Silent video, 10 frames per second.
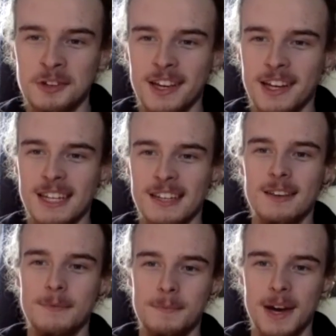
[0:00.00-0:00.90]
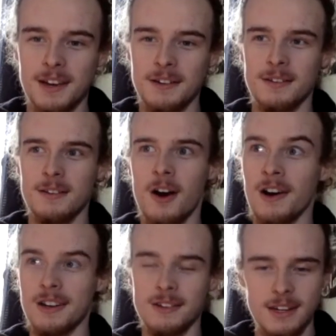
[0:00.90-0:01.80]
again back in
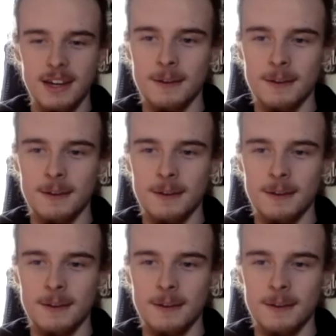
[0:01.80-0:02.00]
August. Yeah.